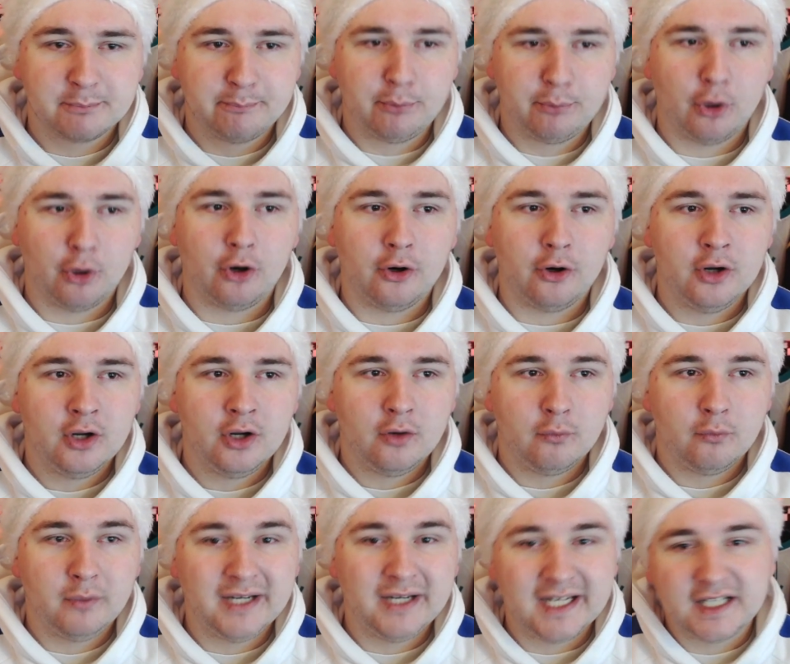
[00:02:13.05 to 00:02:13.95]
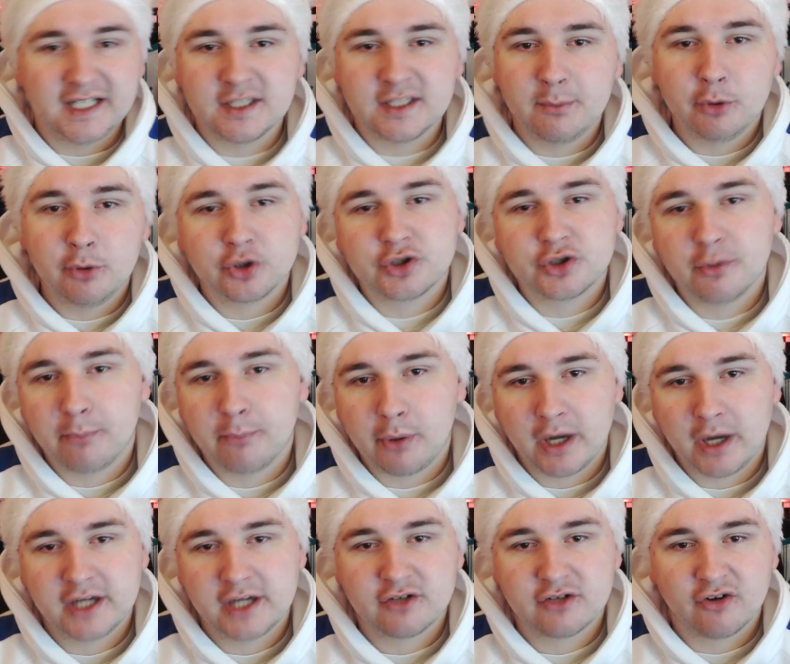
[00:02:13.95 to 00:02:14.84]
but we need to put some
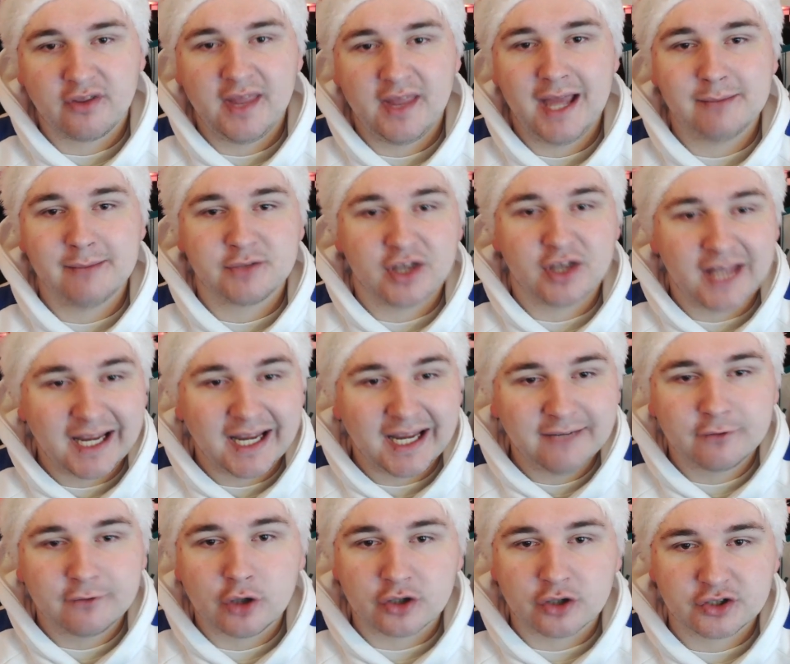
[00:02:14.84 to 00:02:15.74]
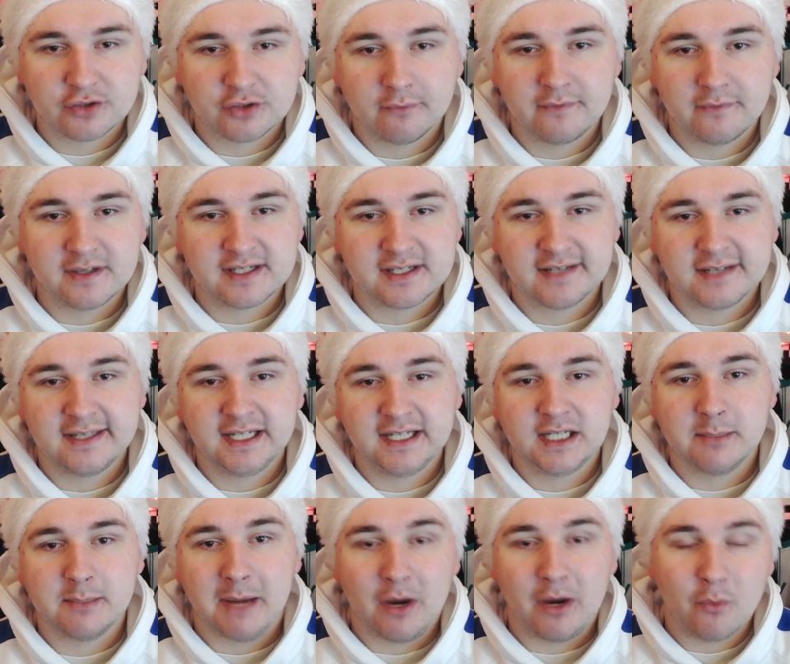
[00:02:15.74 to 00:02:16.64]
pressure on them so they've got something to think
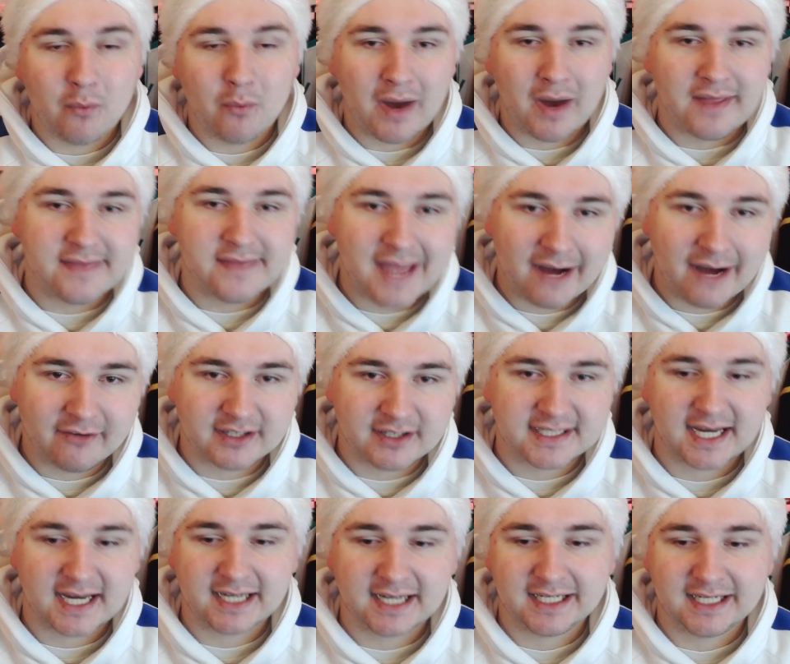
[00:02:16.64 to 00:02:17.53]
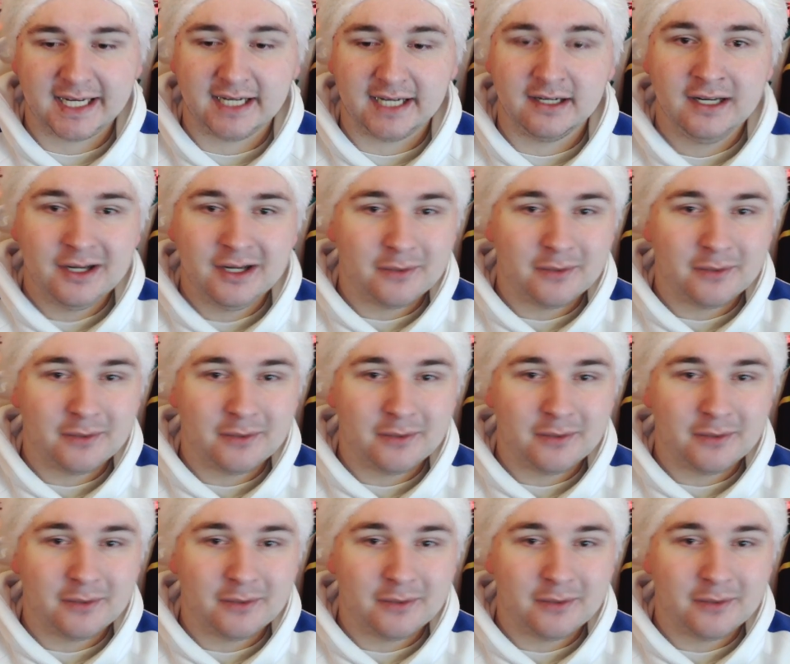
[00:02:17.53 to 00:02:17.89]
about when they're attacking,